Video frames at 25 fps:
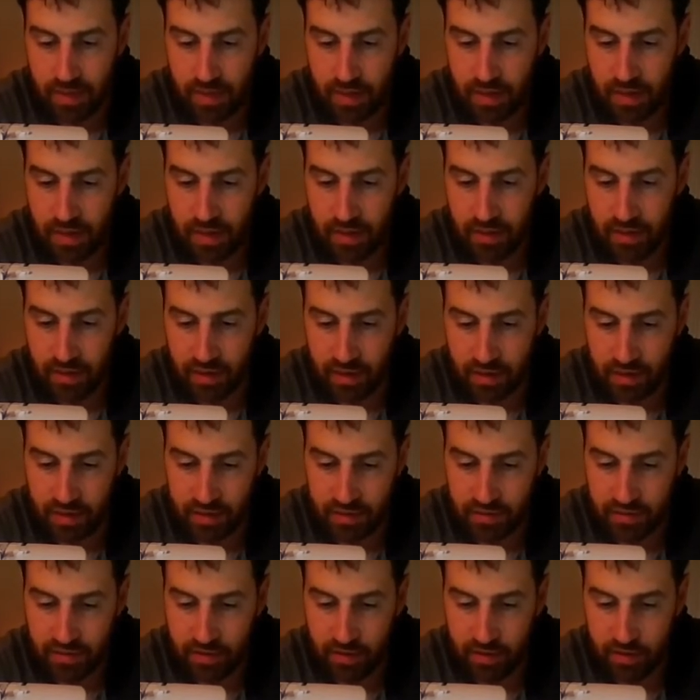And I
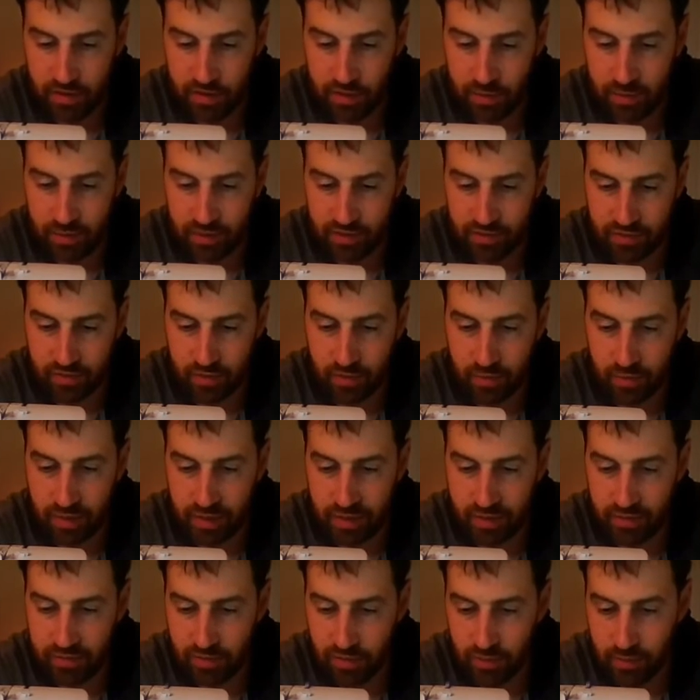can tell you it's
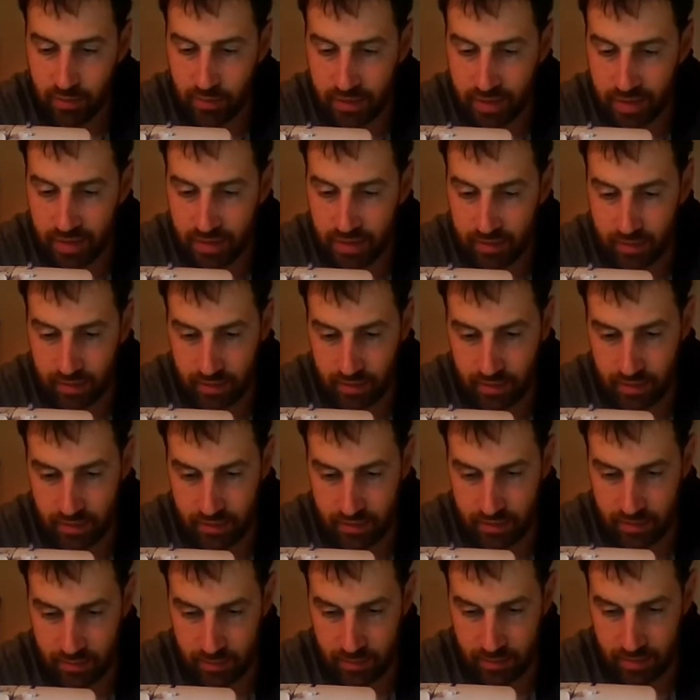going to wrinkle a
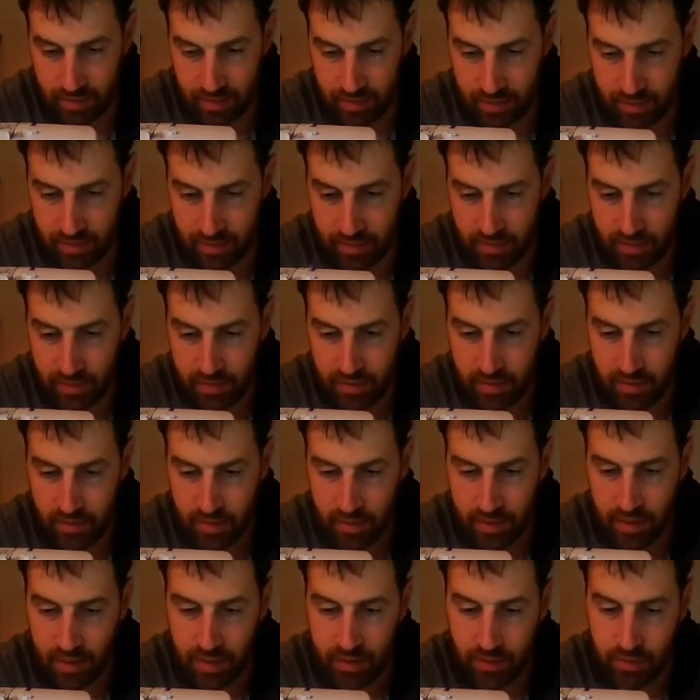little bit.
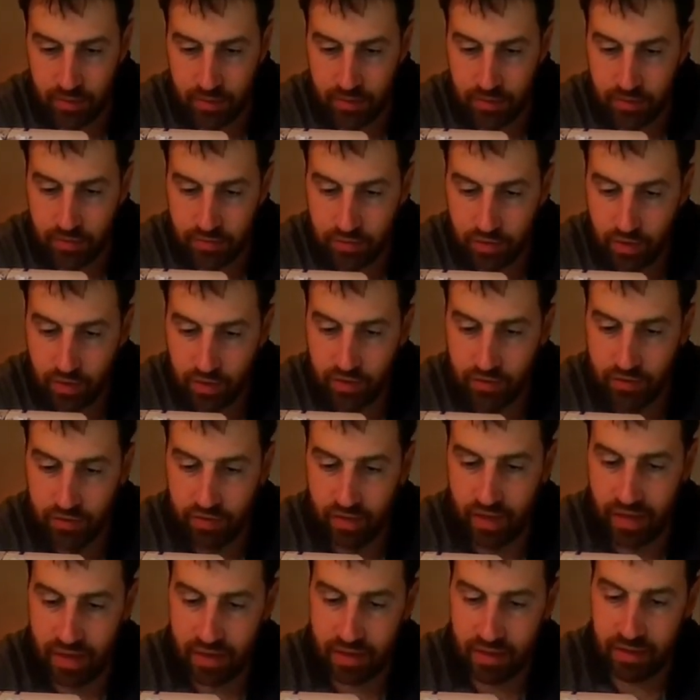How you solve
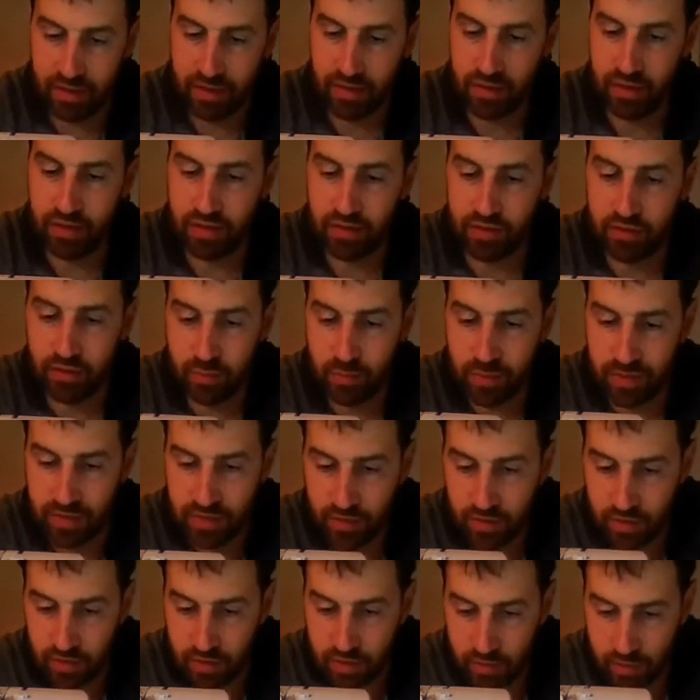that is when
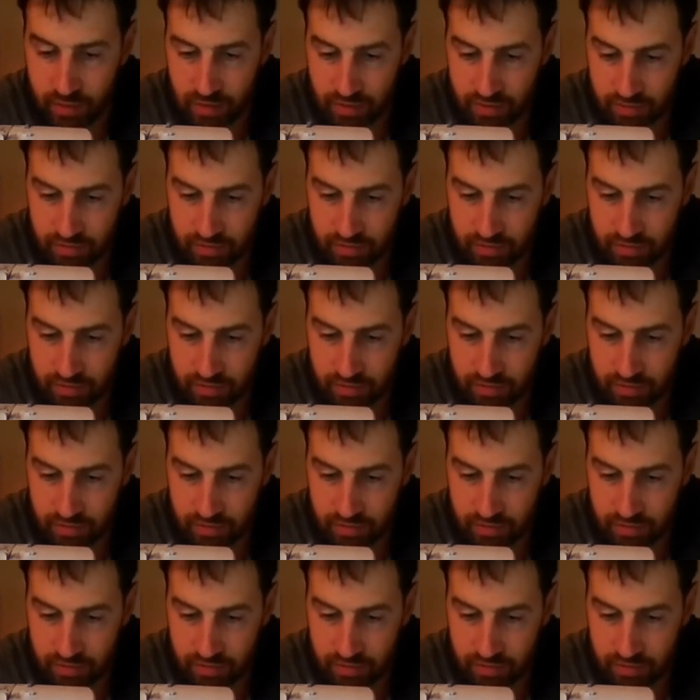you're going